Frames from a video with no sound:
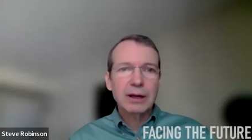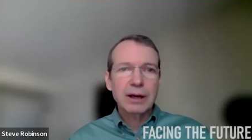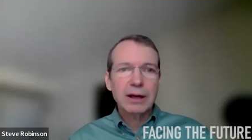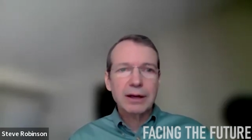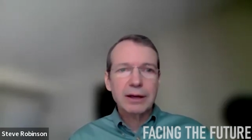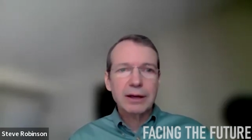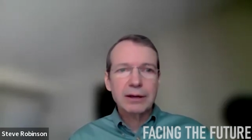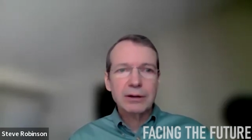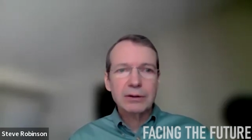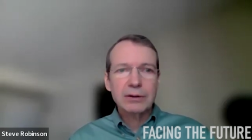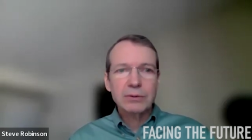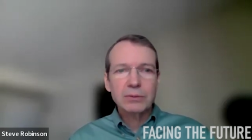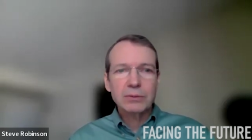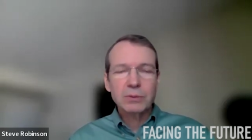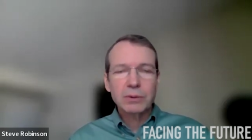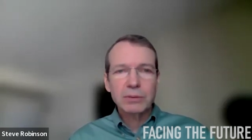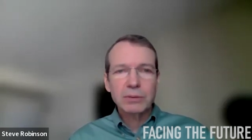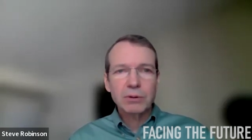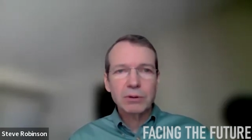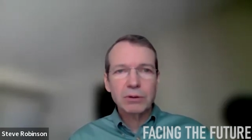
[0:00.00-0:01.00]
uh,
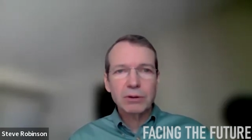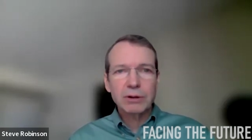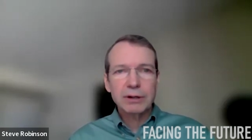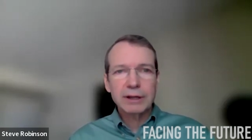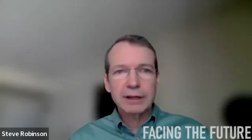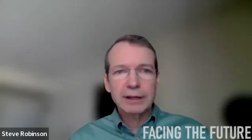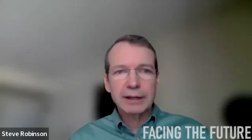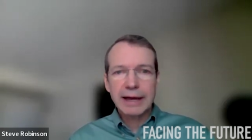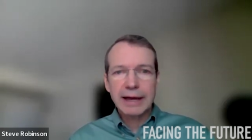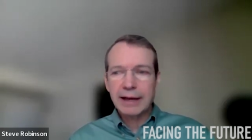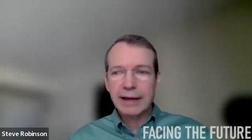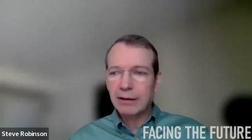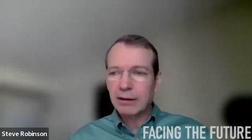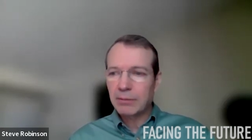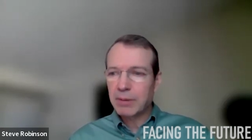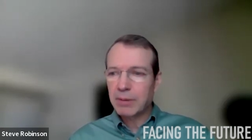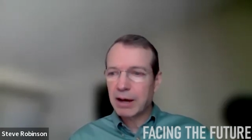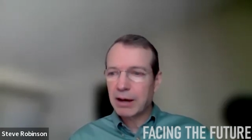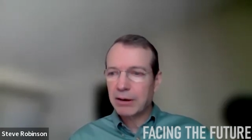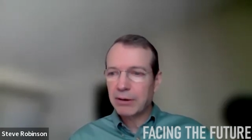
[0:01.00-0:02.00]
we were looking at
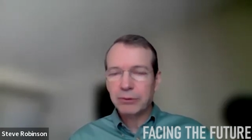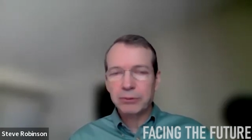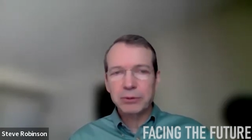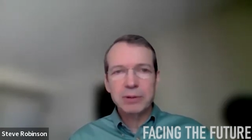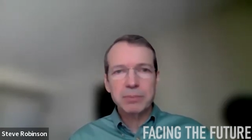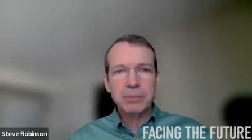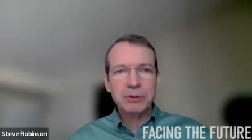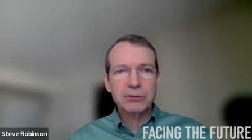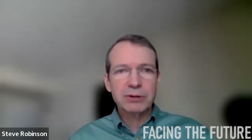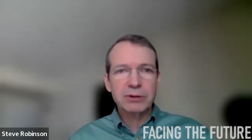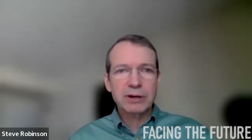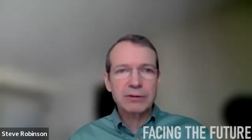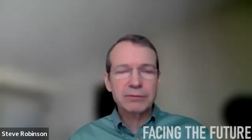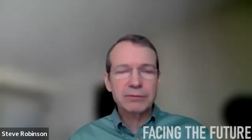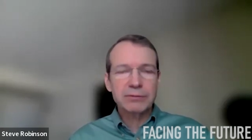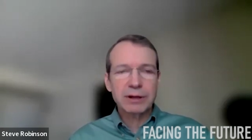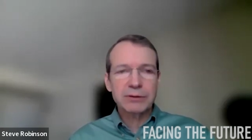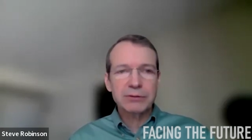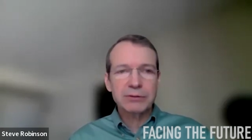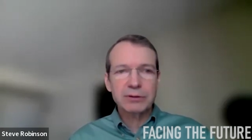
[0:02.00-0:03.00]
about a 3%
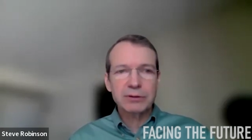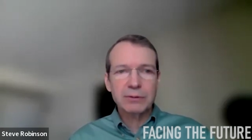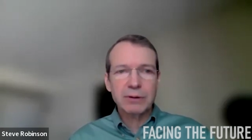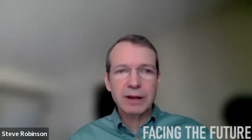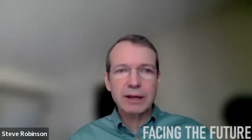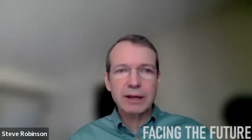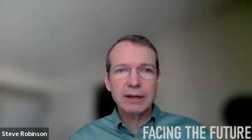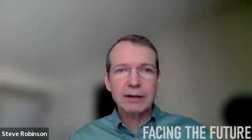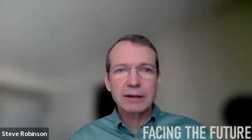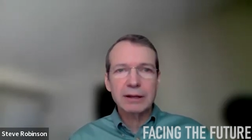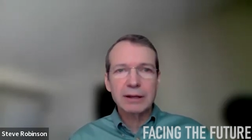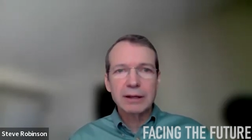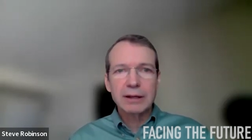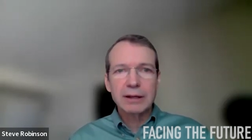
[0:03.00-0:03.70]
inflation rate